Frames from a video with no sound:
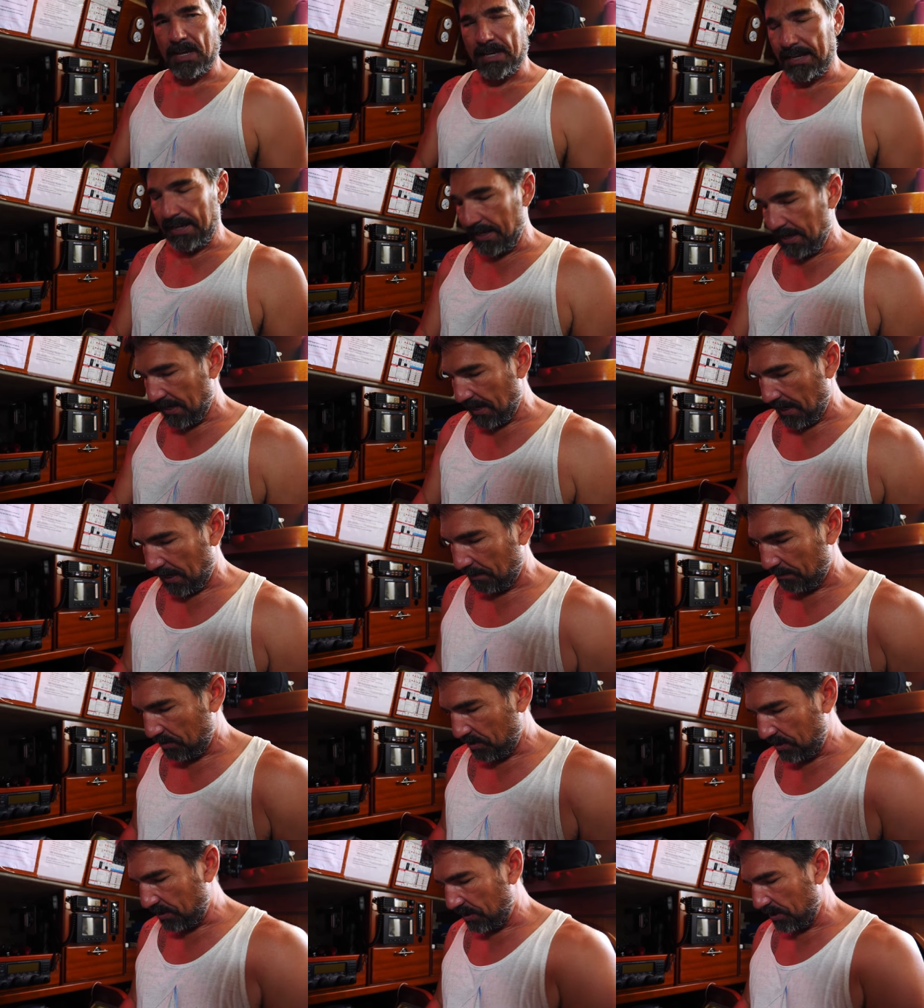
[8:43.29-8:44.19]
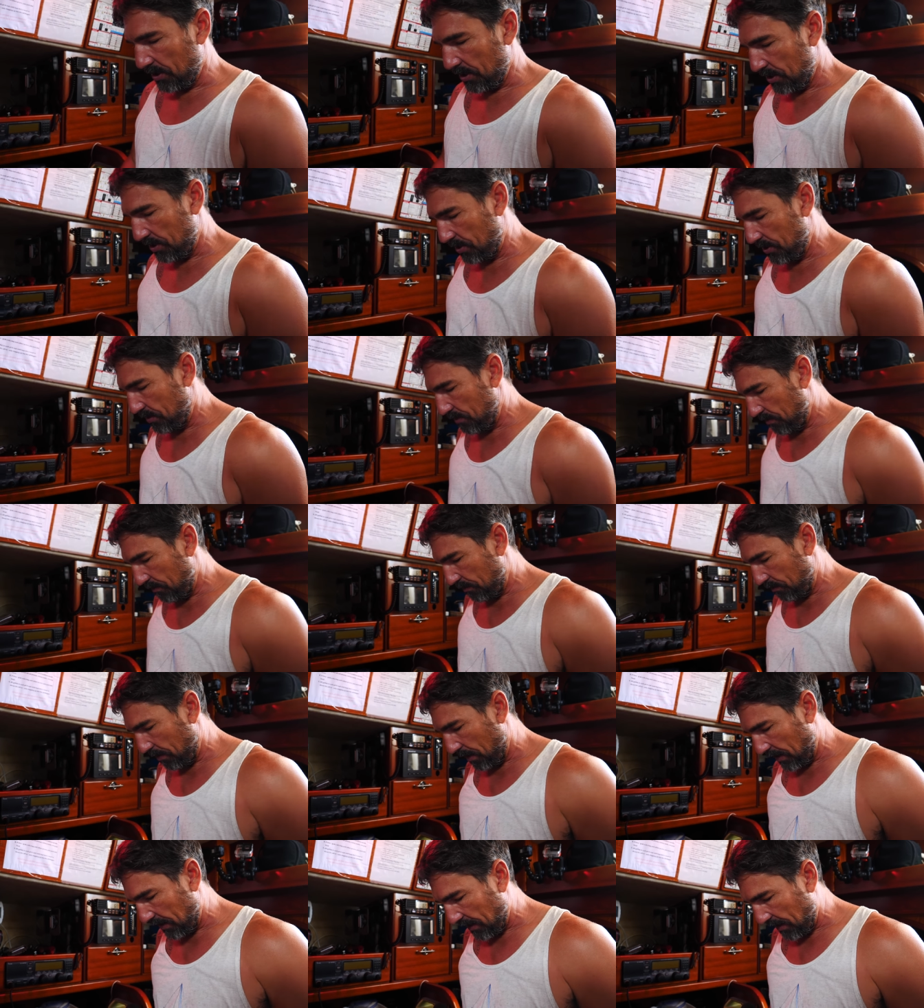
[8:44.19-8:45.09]
Yeah, I'm just gonna
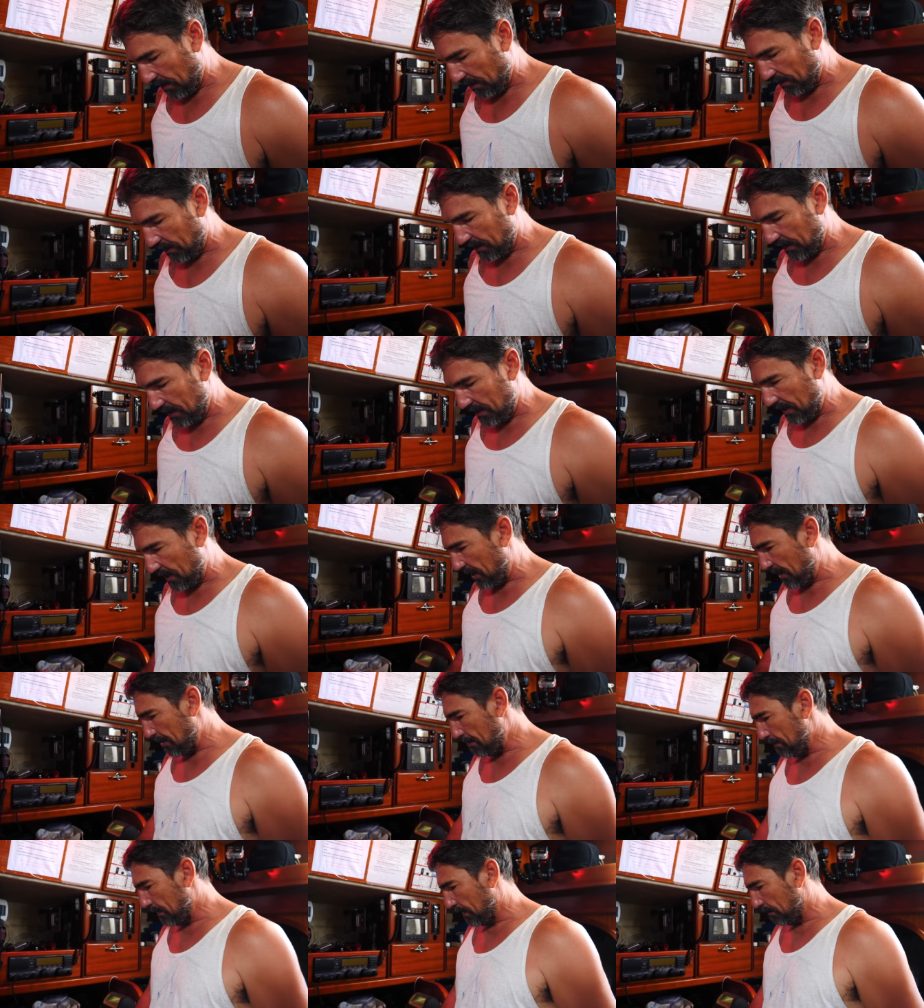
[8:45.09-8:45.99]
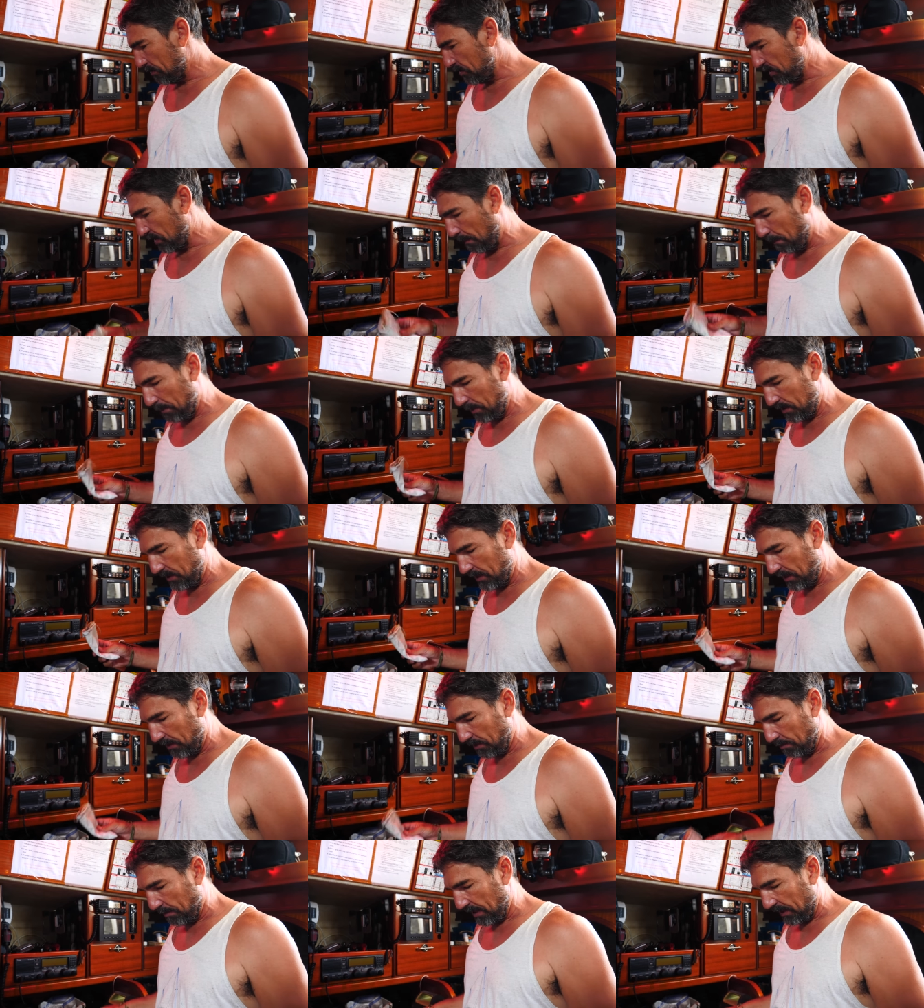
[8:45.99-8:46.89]
run down on the dinghy. I'm trying to put
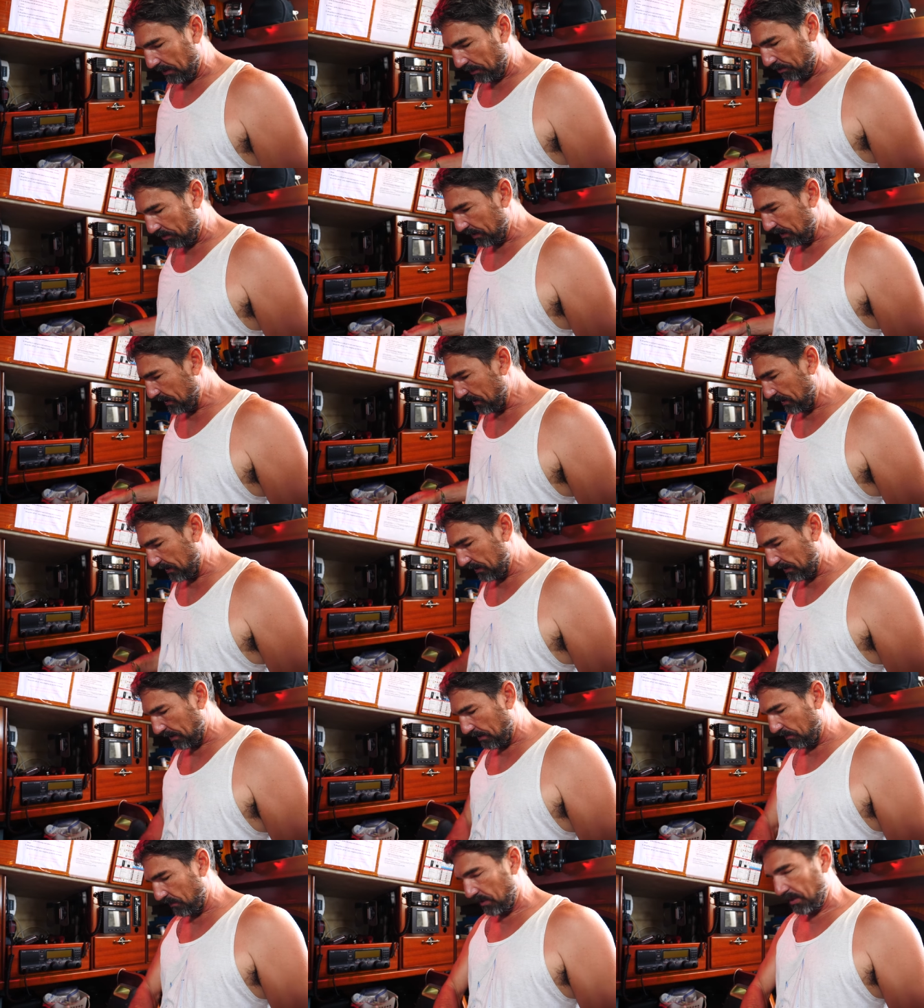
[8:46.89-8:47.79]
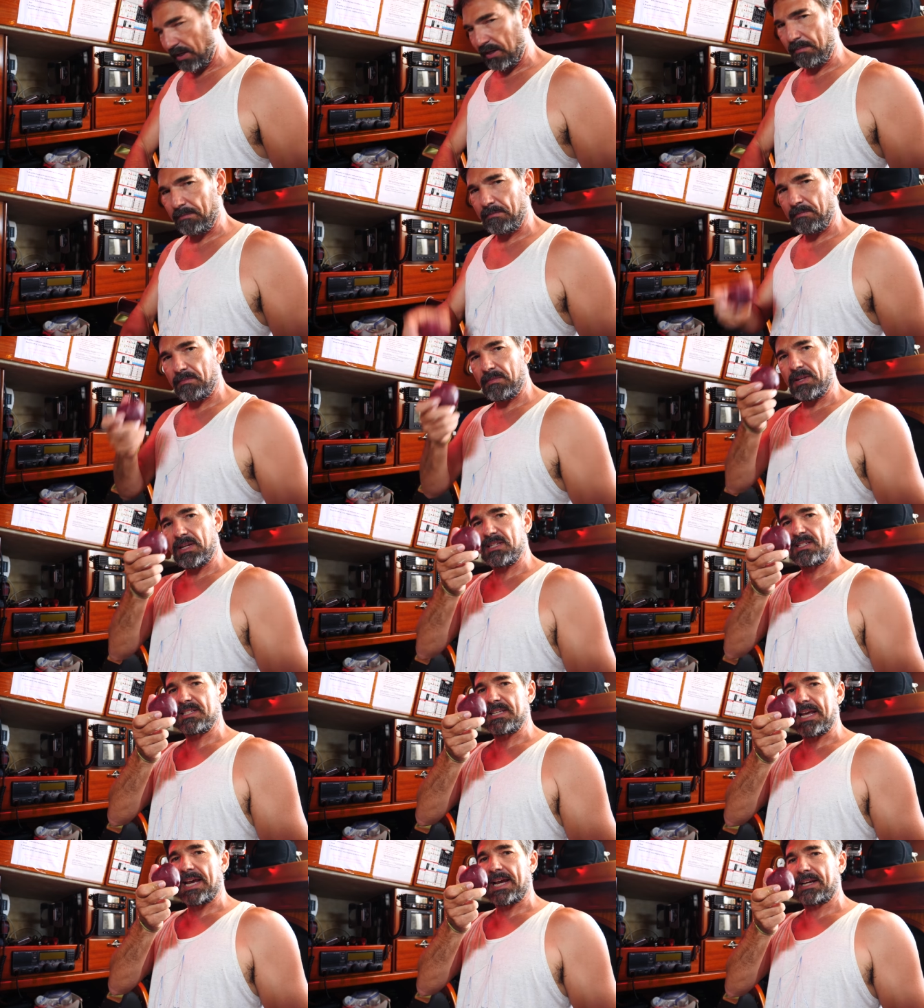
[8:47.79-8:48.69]
together my little kit. I've got a
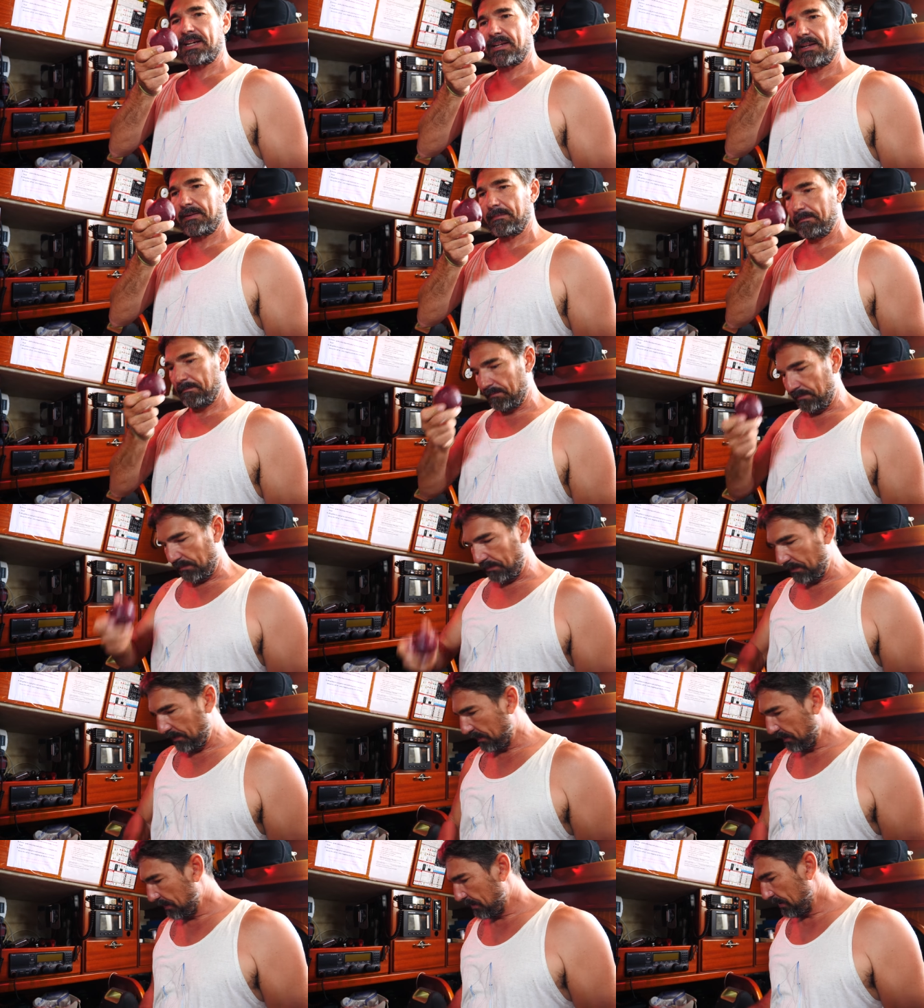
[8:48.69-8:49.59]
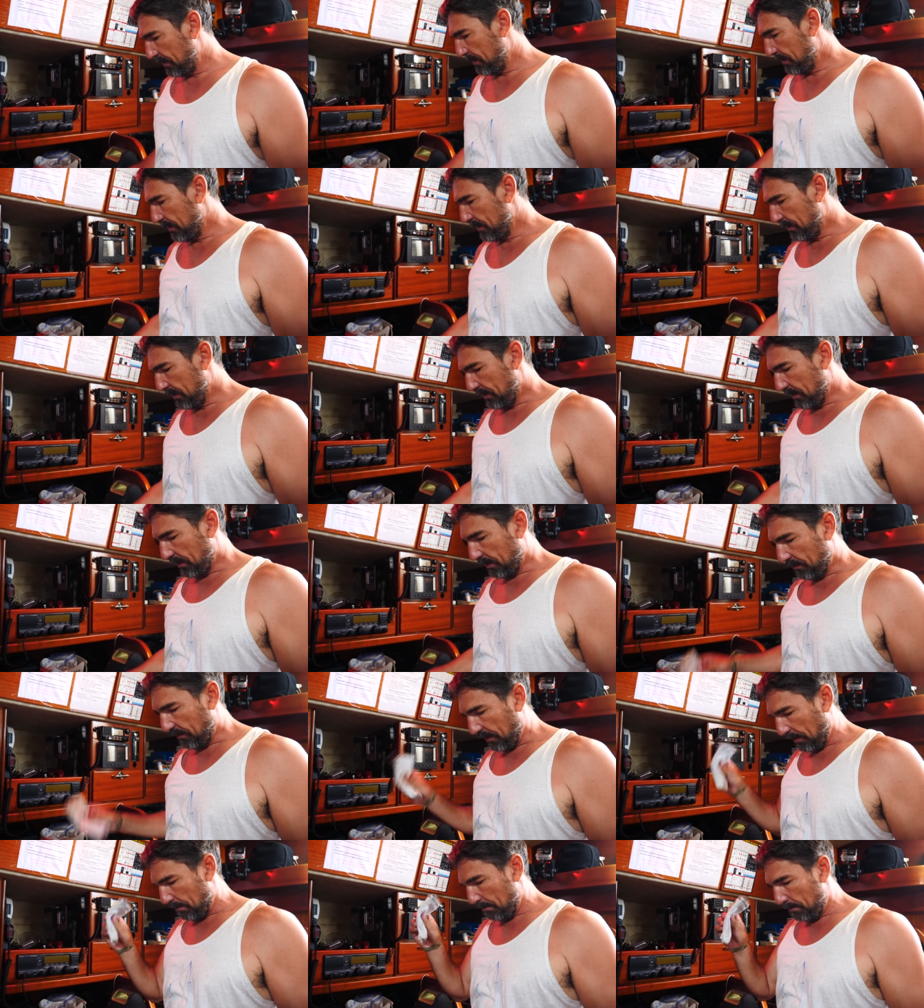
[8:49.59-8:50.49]
snack.
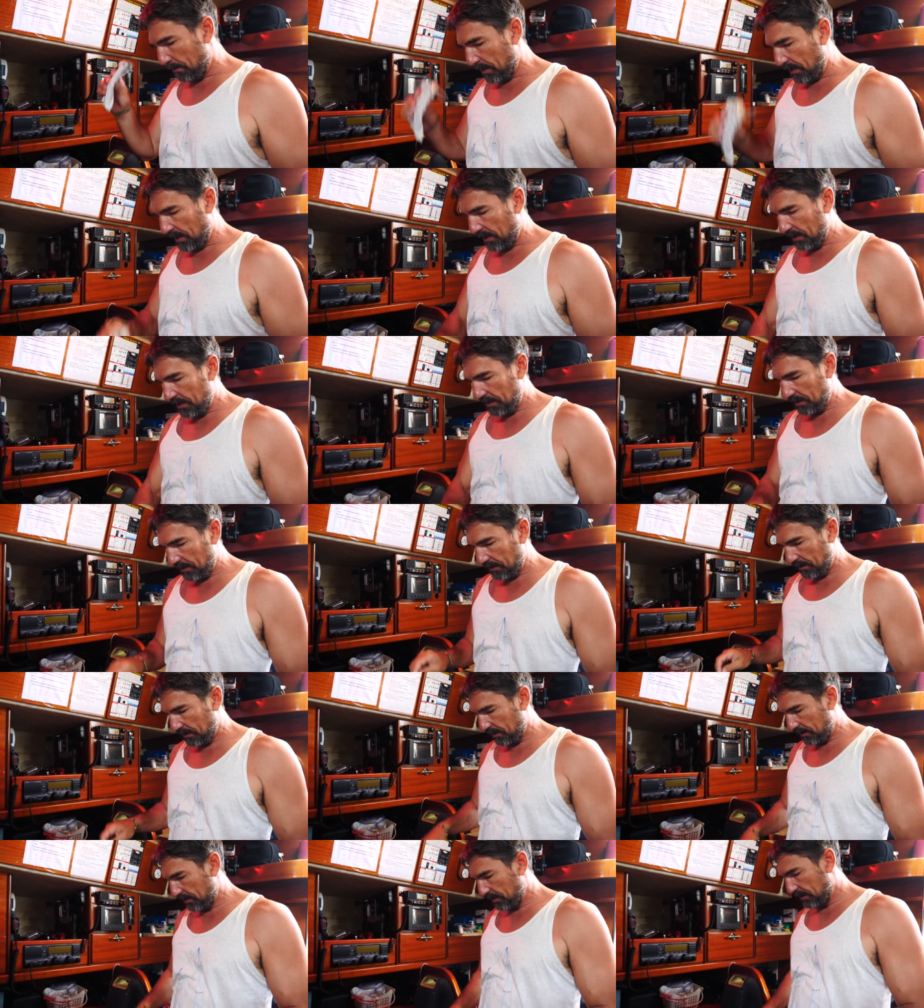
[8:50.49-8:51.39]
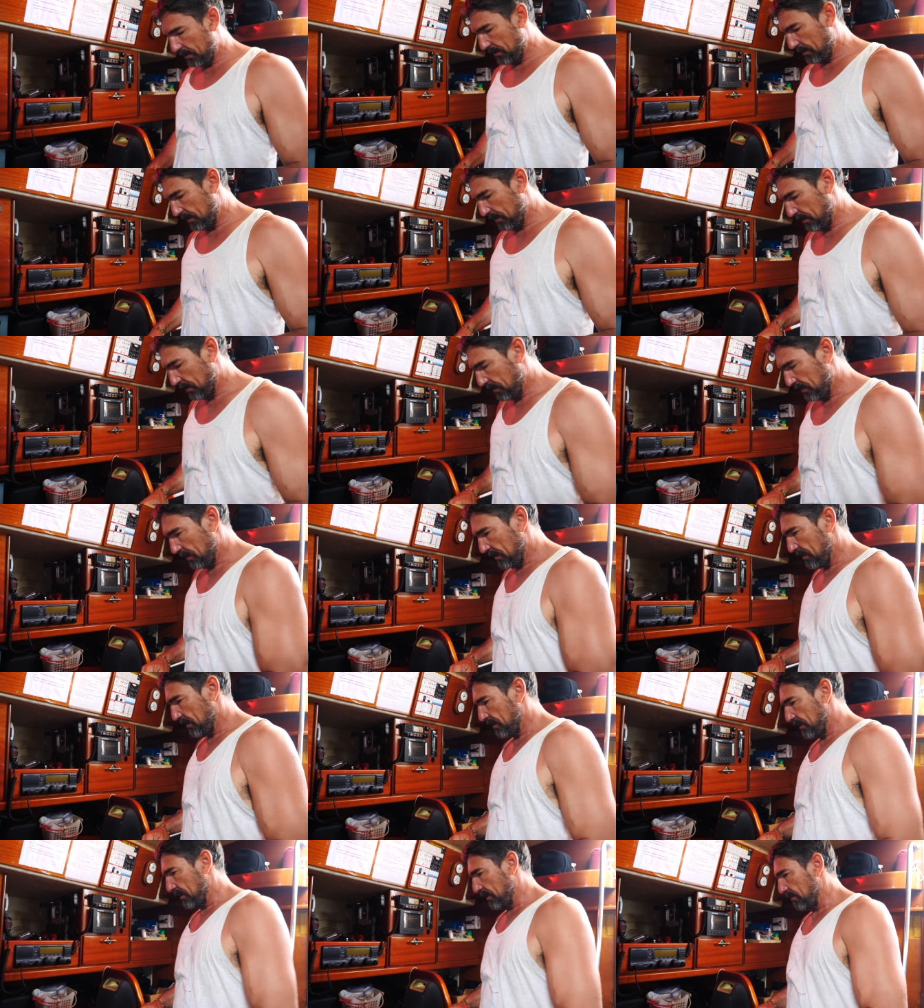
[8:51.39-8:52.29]
I've got money.
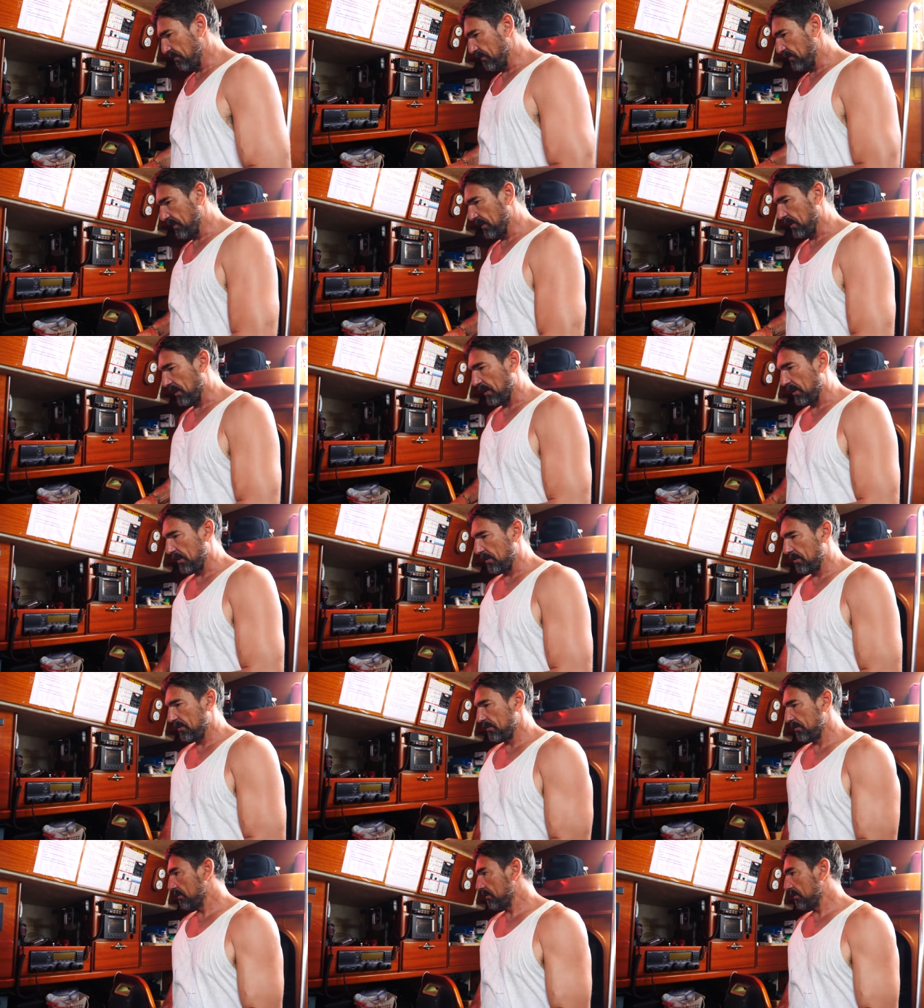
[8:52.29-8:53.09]
I've got